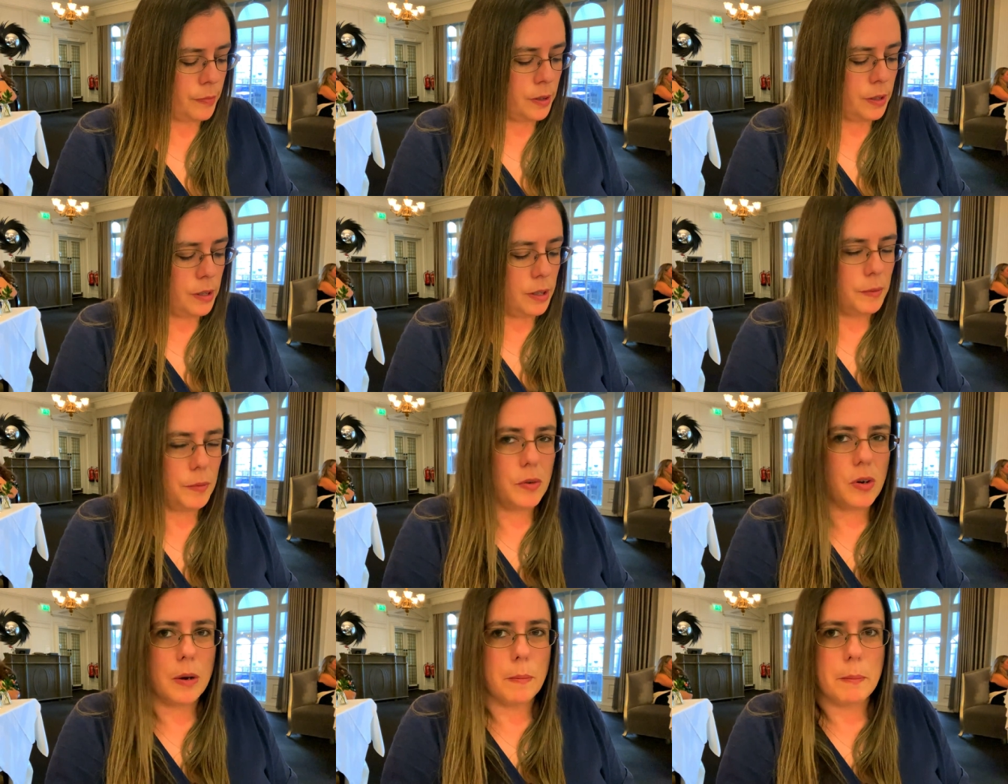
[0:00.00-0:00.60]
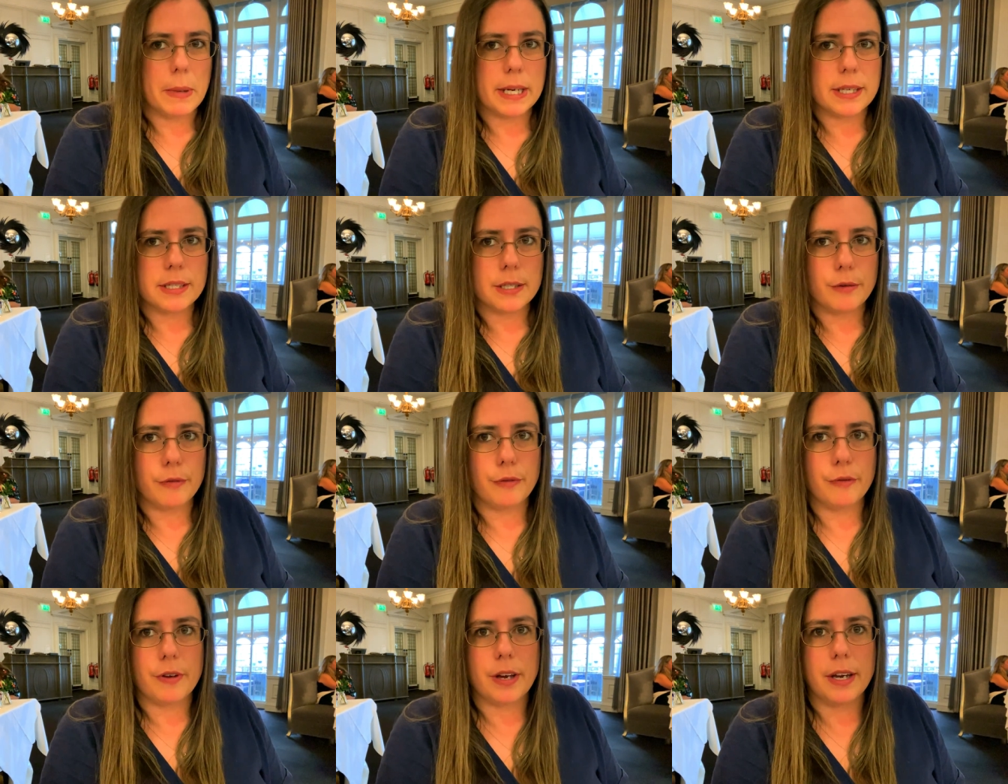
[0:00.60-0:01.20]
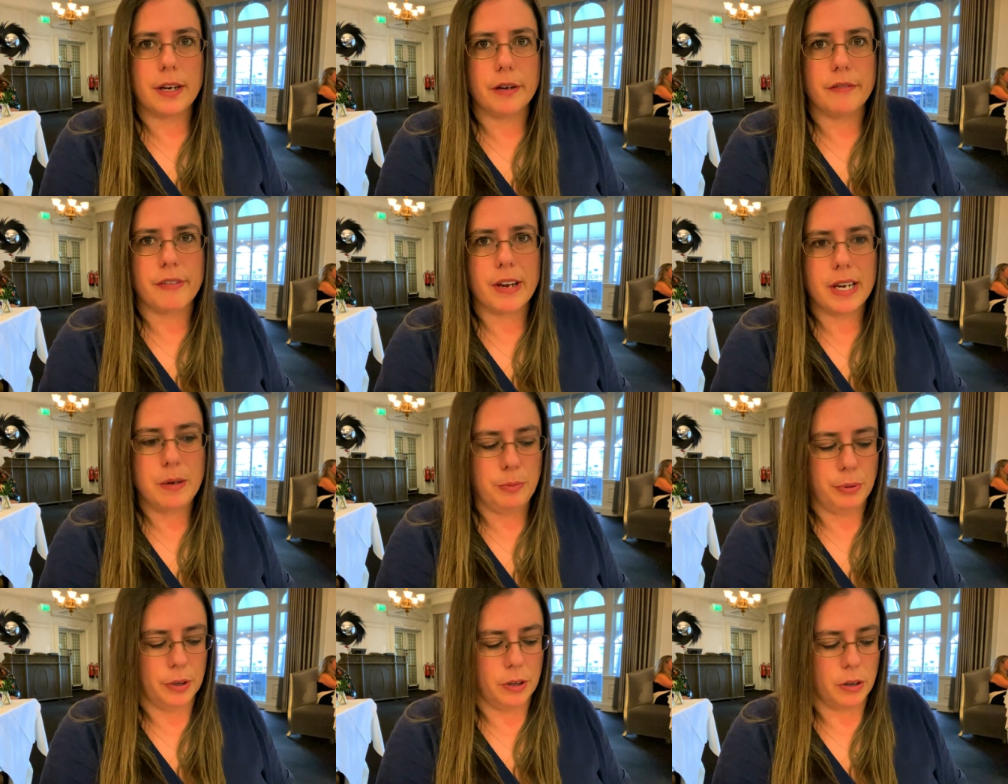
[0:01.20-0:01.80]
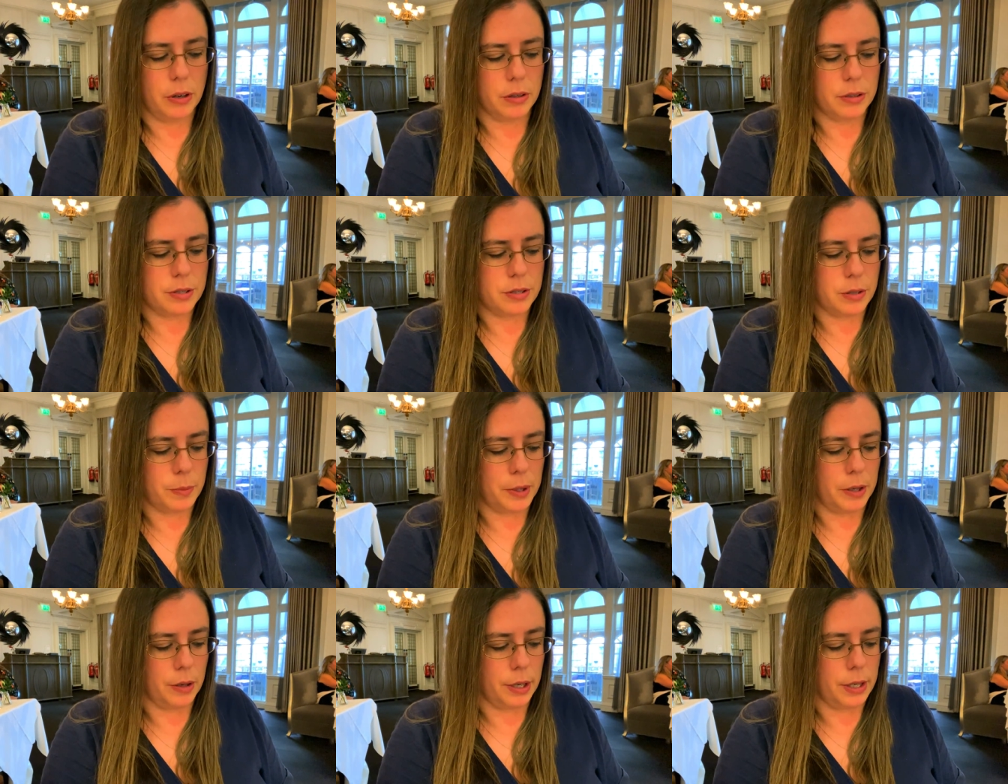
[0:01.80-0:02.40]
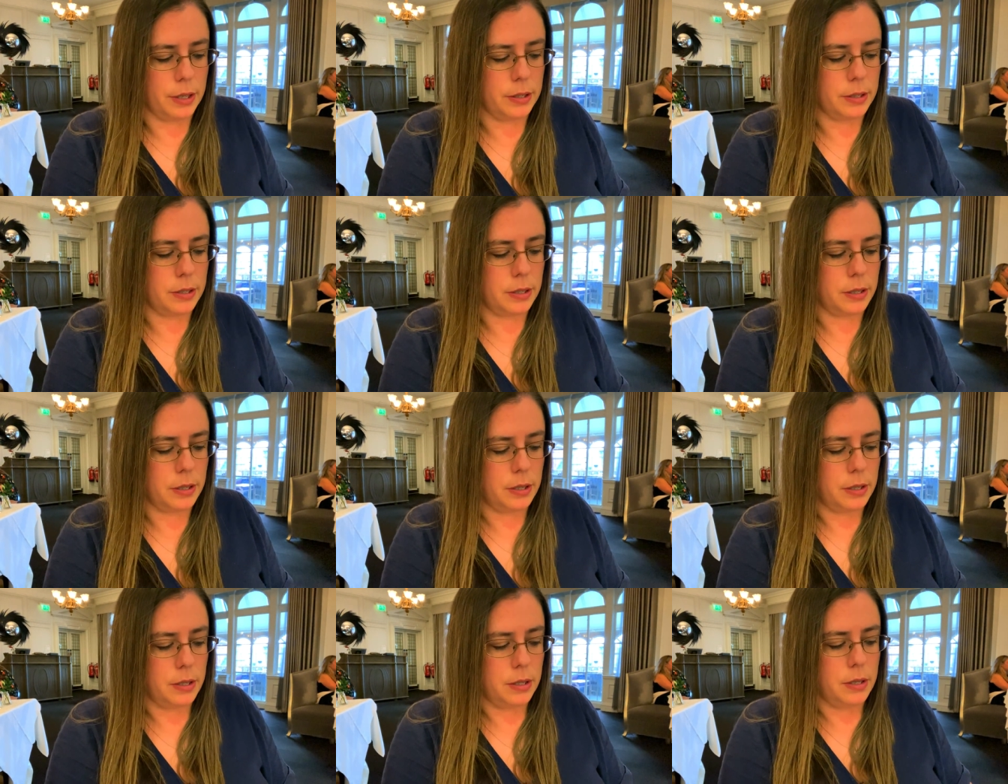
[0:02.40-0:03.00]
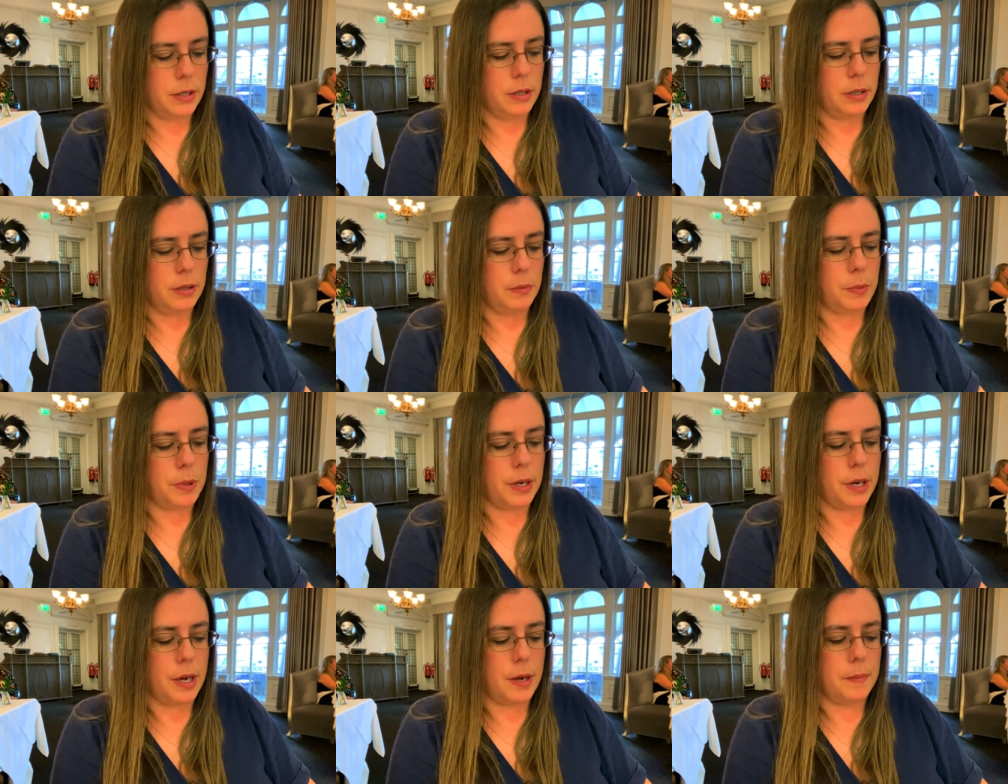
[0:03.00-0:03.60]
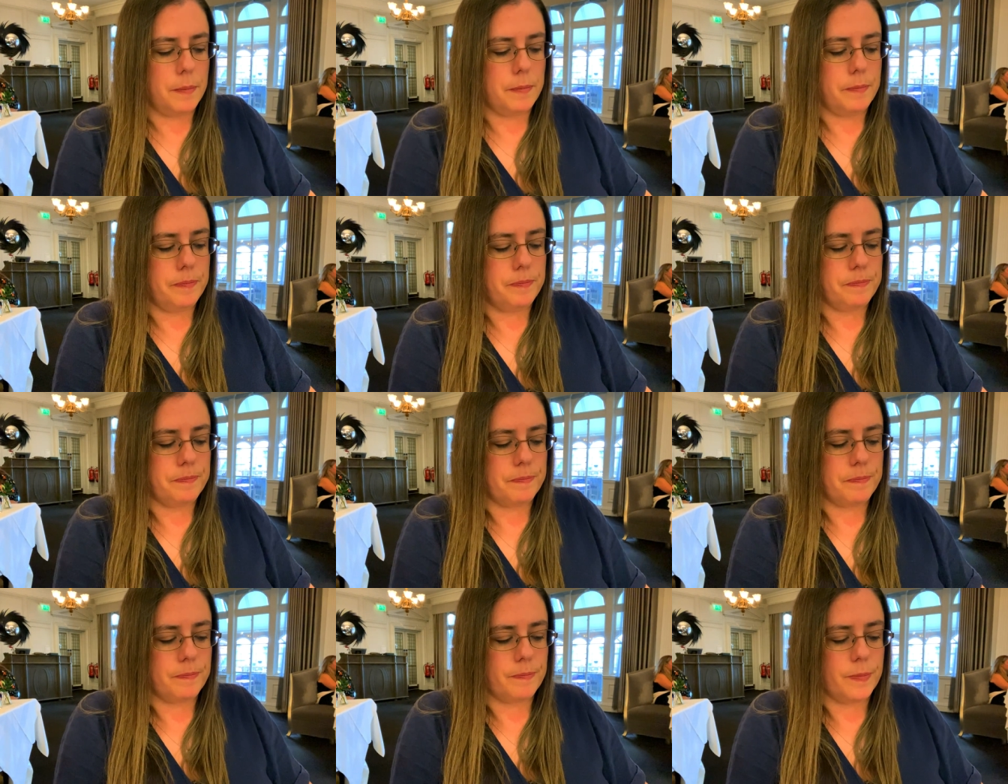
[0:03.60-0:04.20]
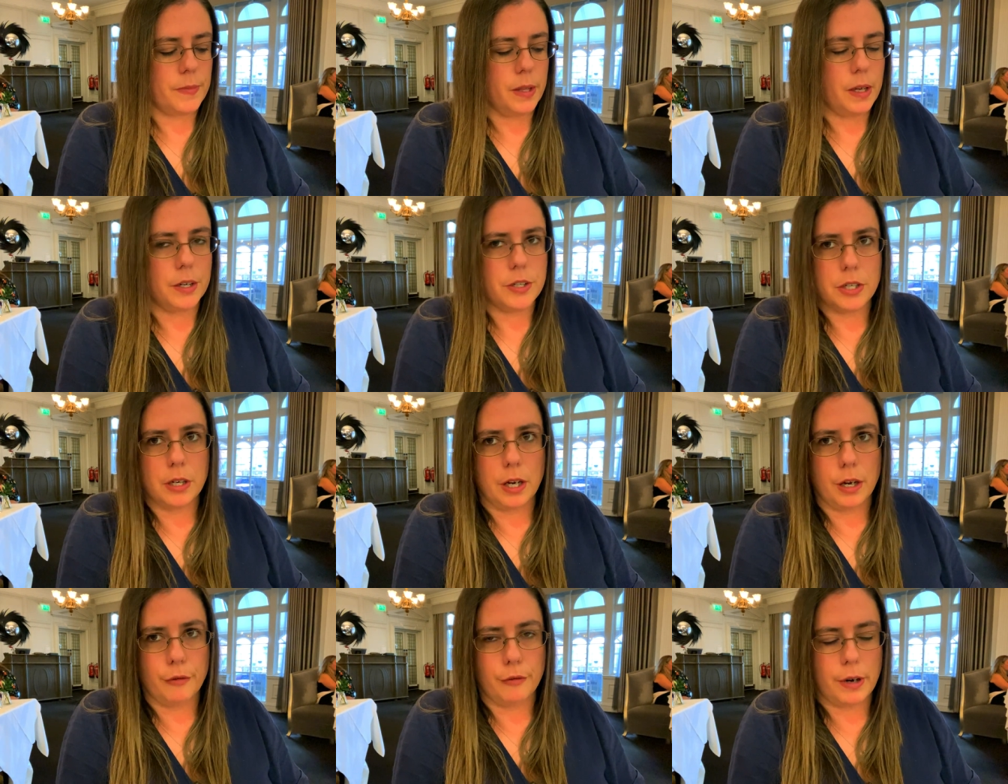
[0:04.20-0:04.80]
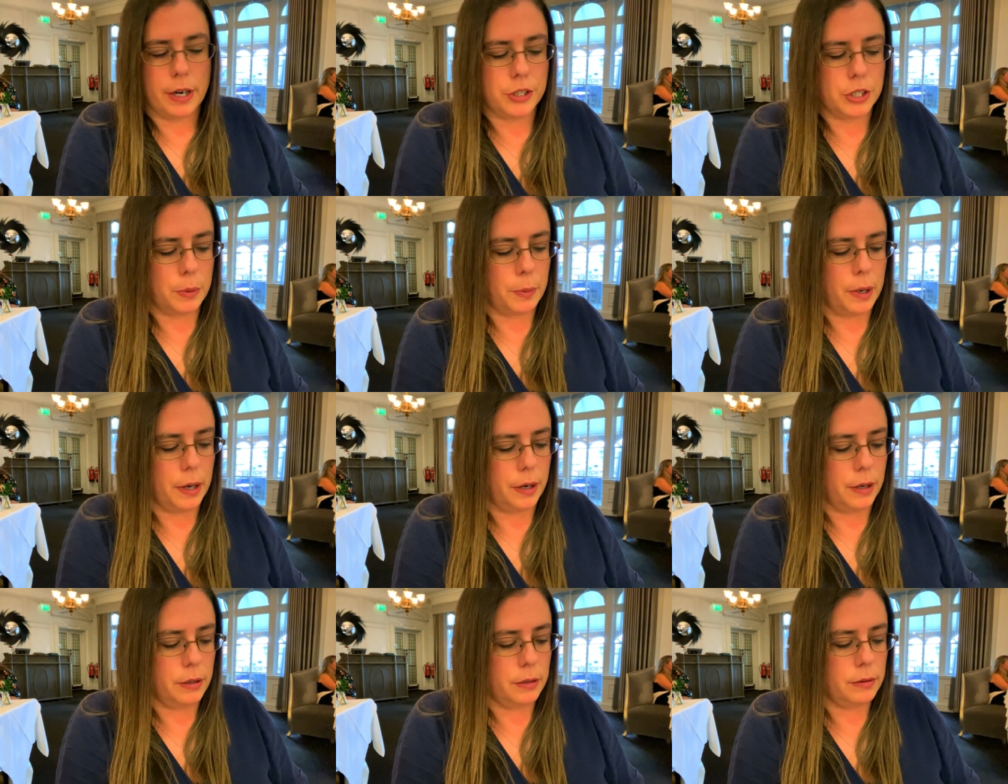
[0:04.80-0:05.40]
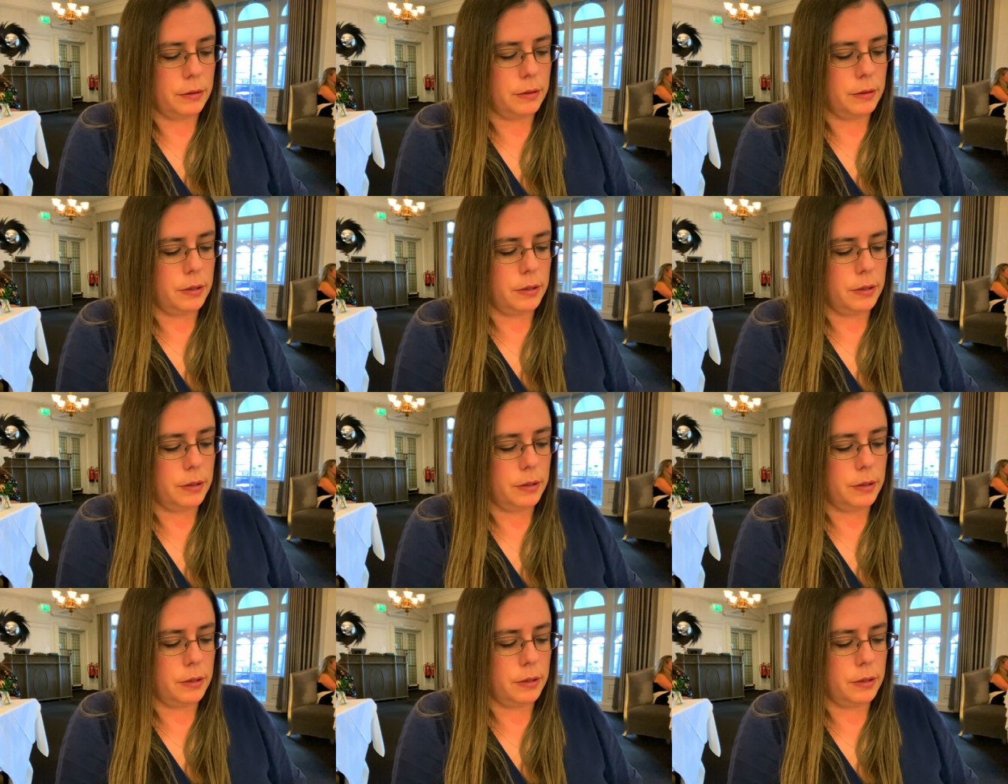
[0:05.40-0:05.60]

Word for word: I'm not a massive fan of apricots to be honest, but um, I do like frangipan.